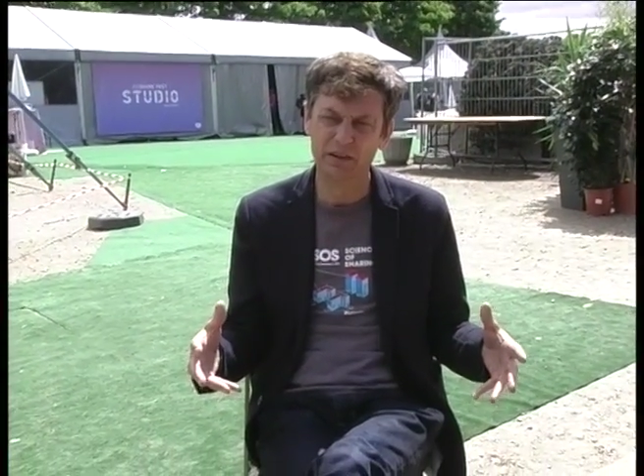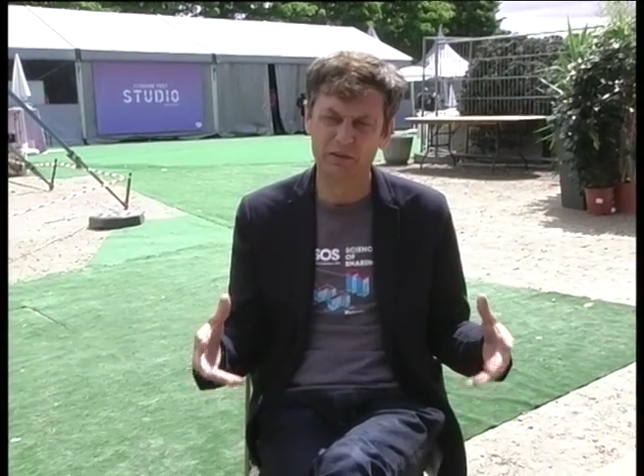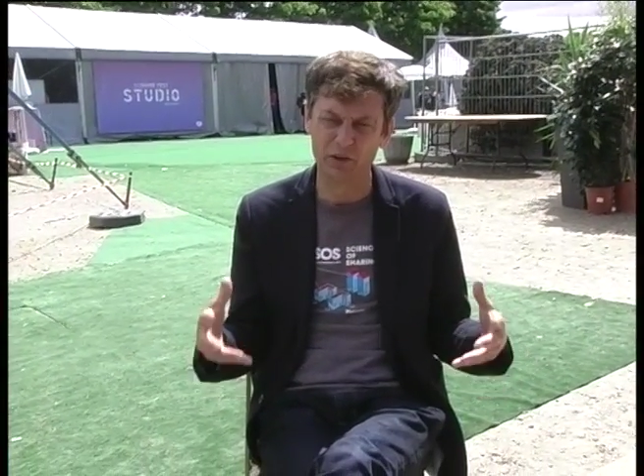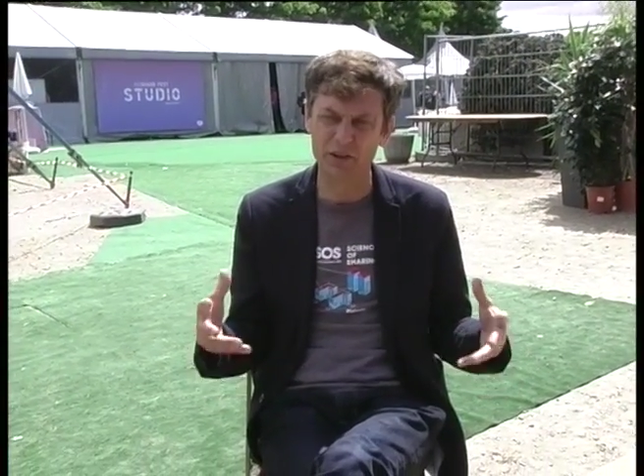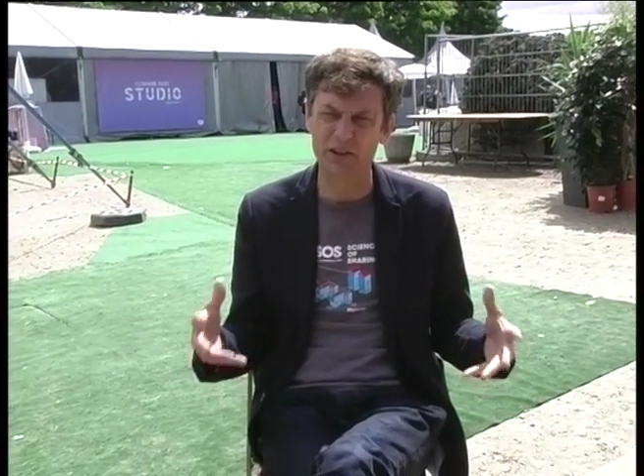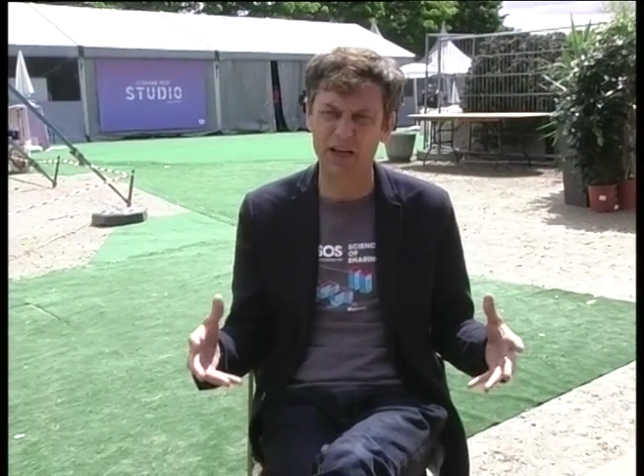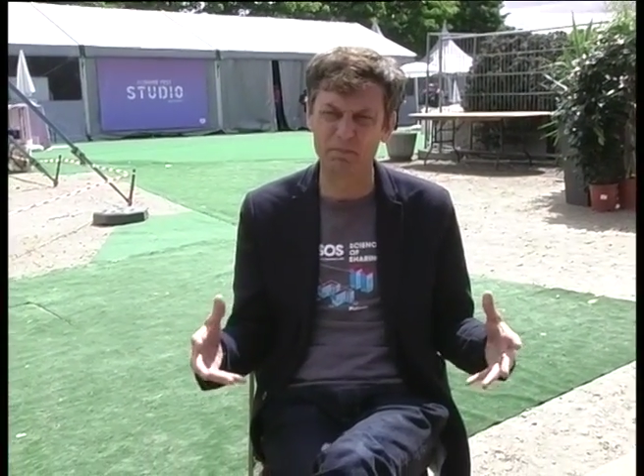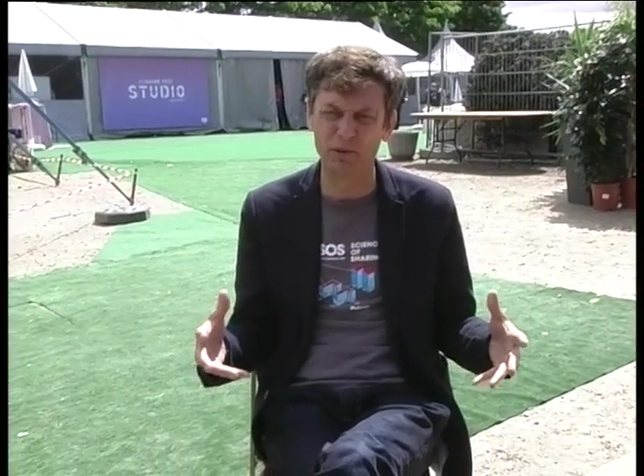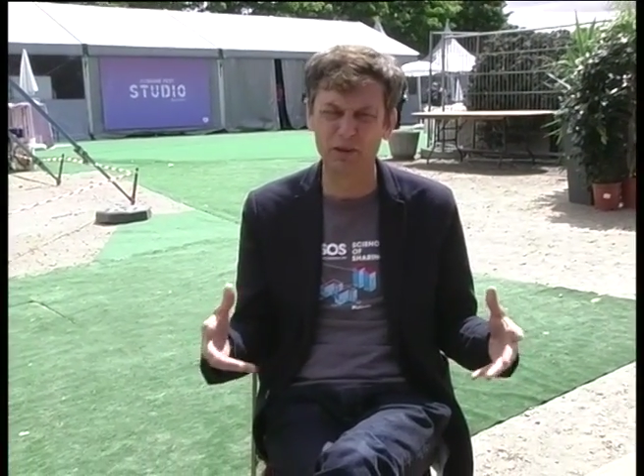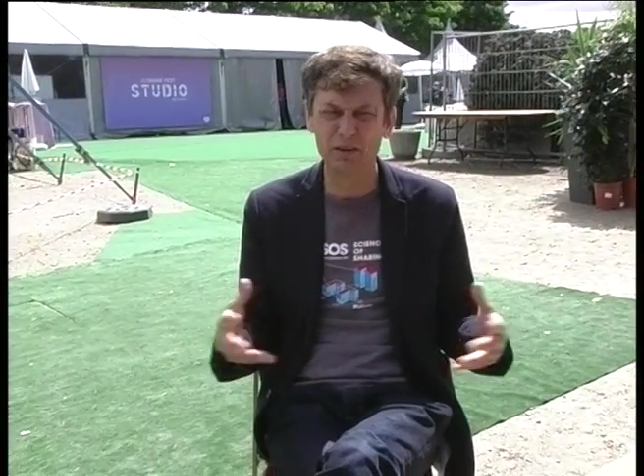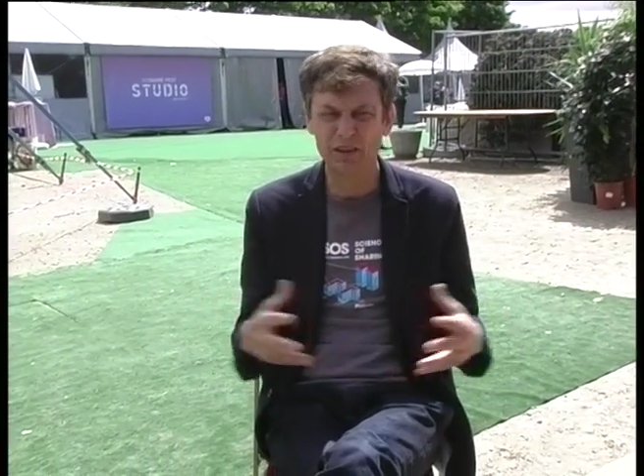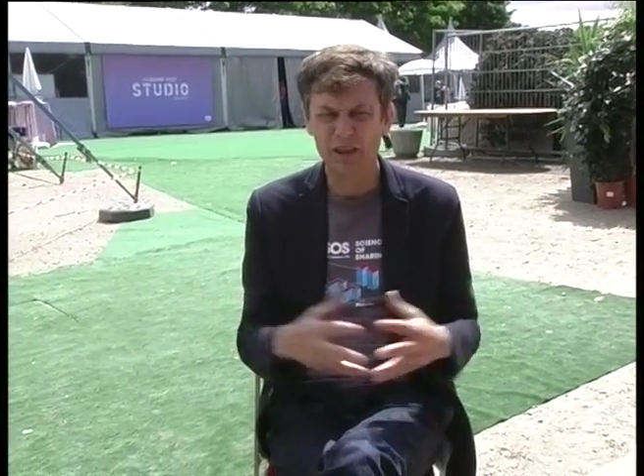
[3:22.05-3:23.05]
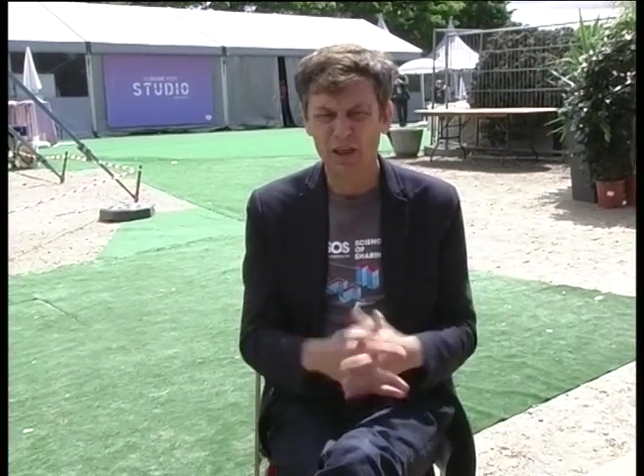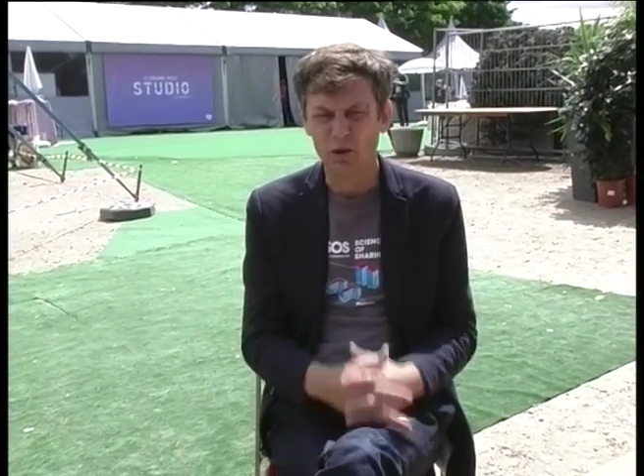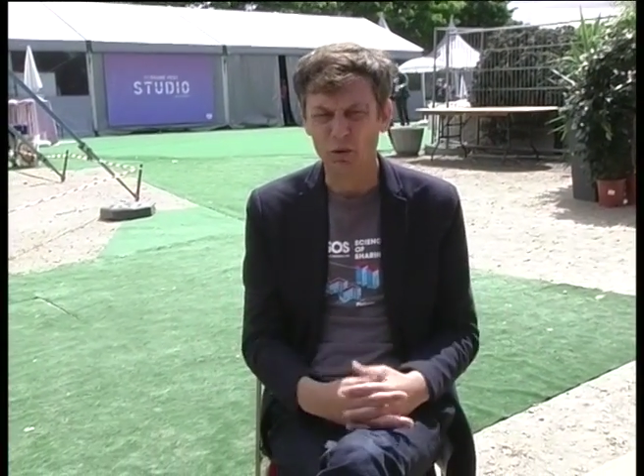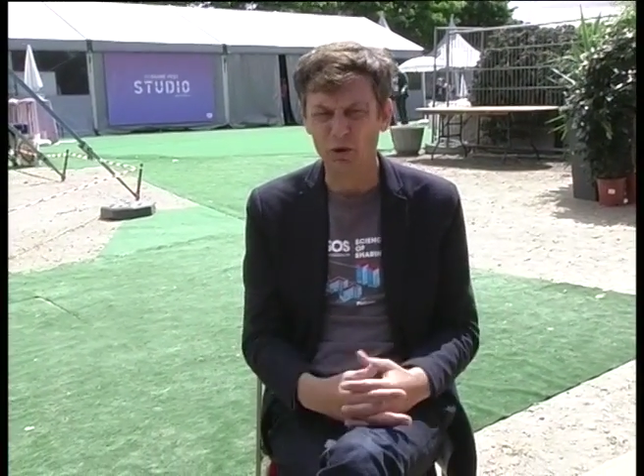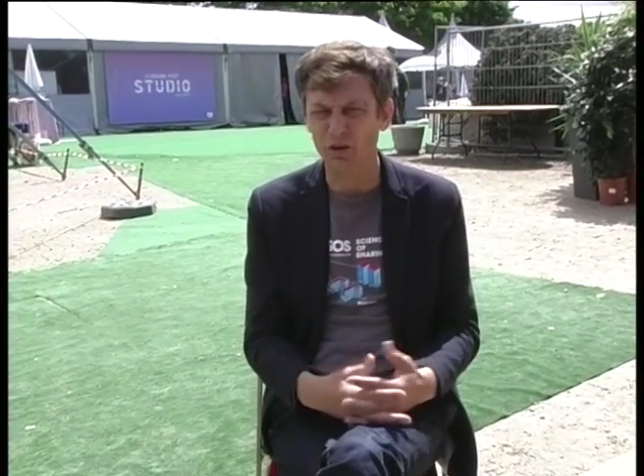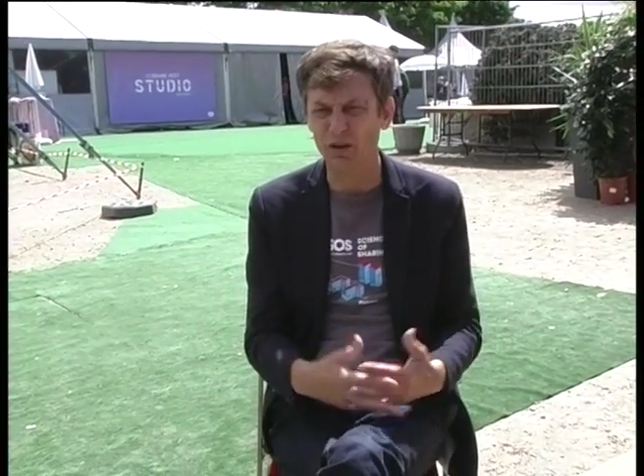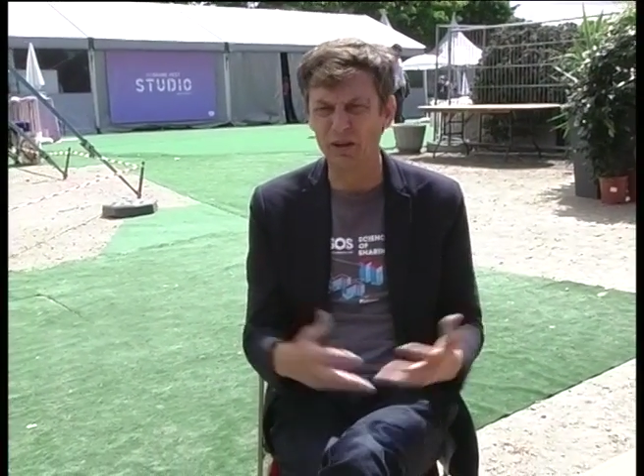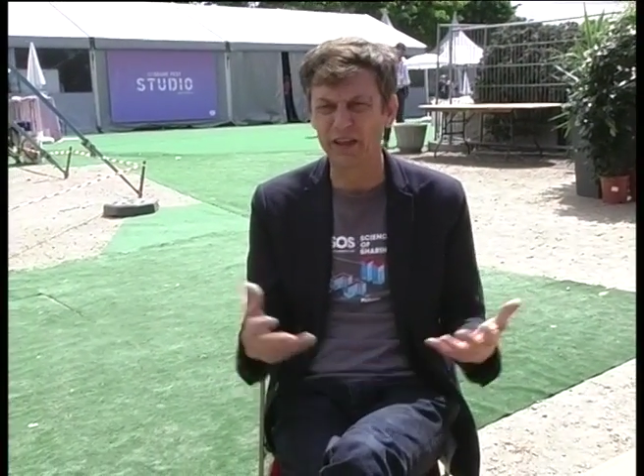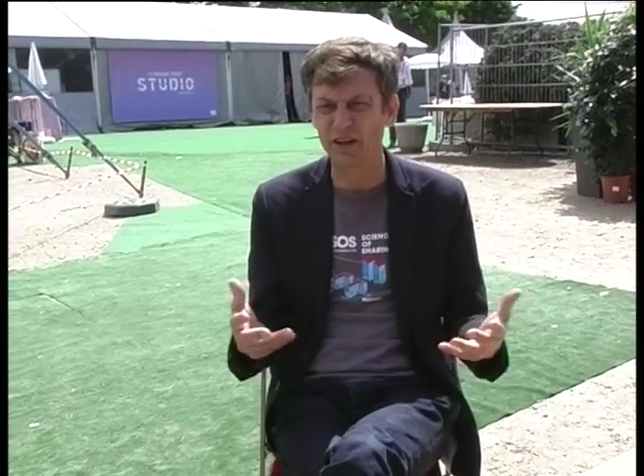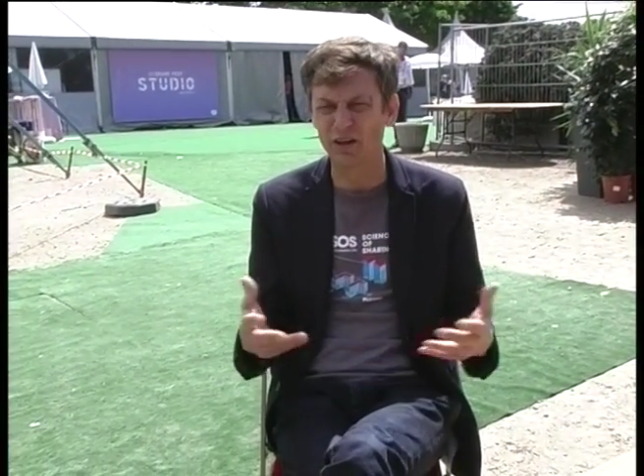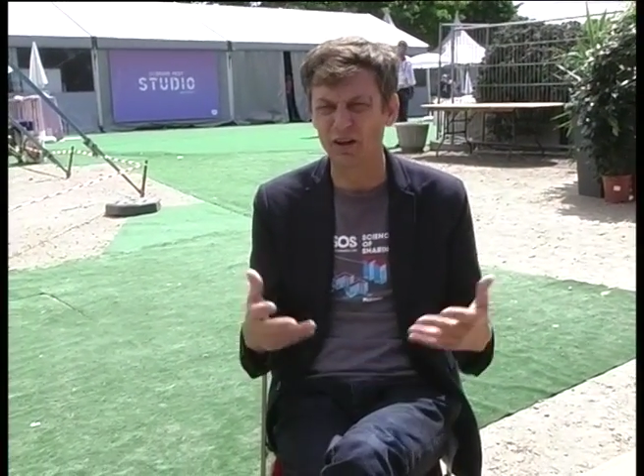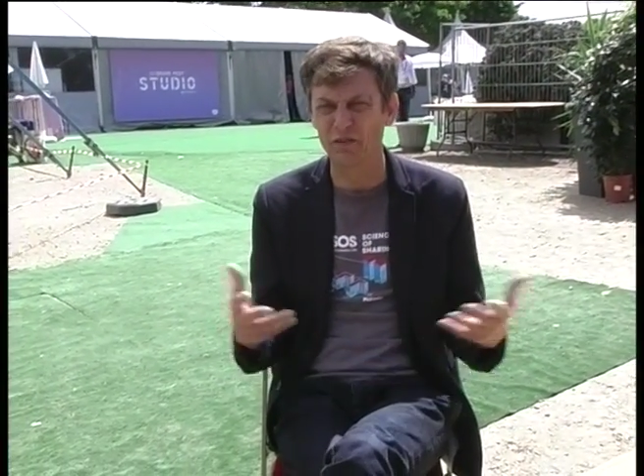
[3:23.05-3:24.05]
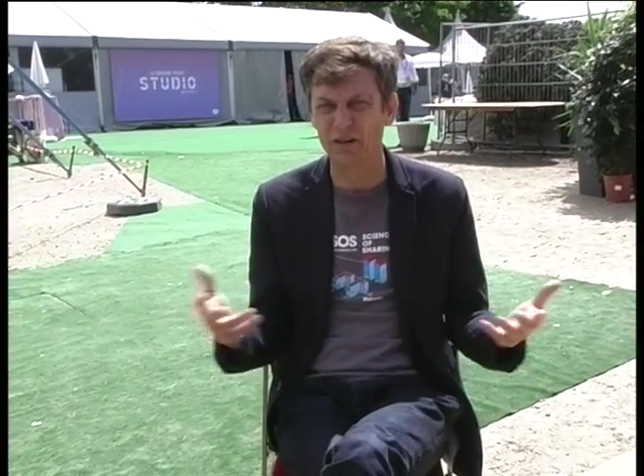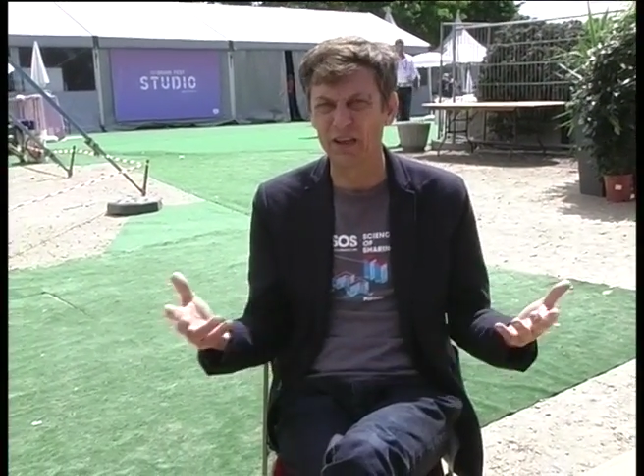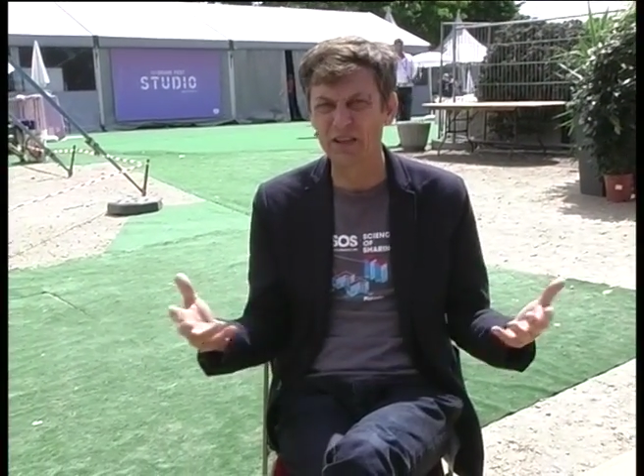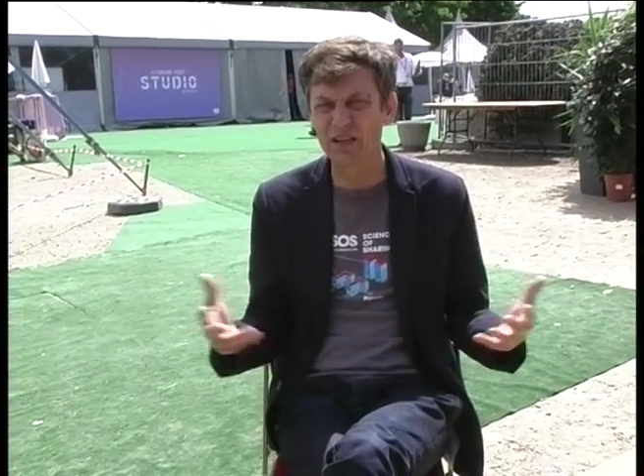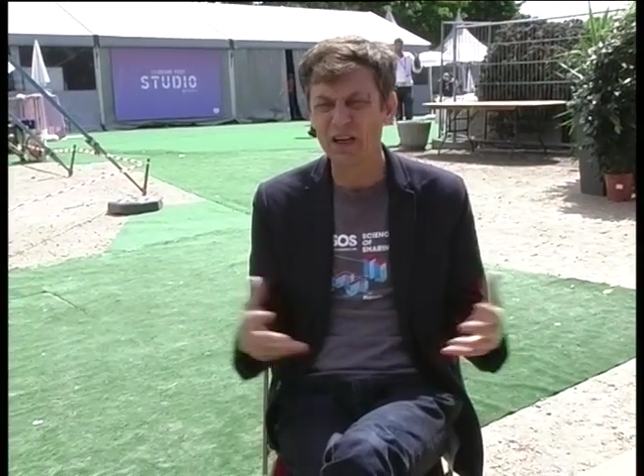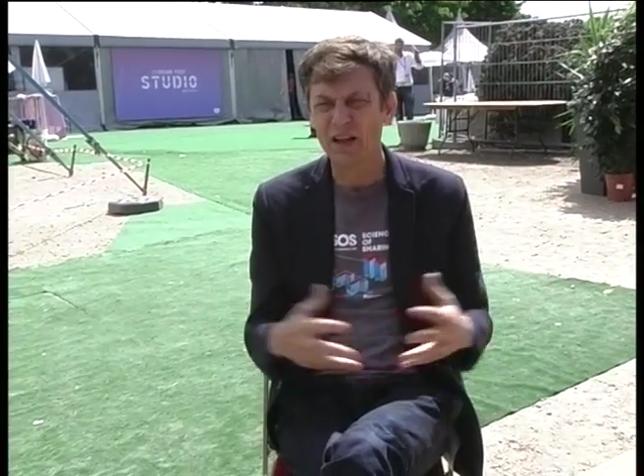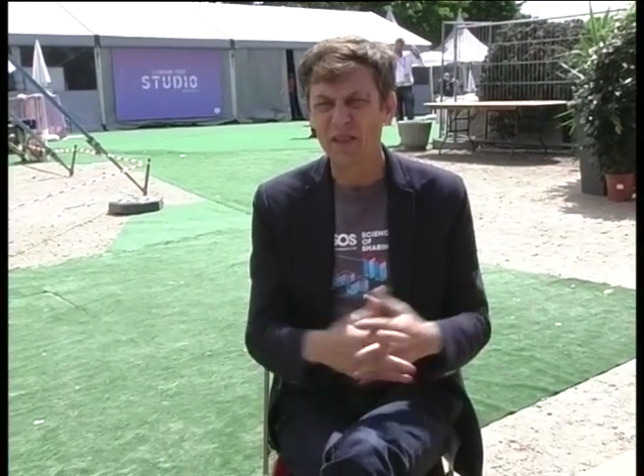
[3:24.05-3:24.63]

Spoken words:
For example, we're learning, all of us,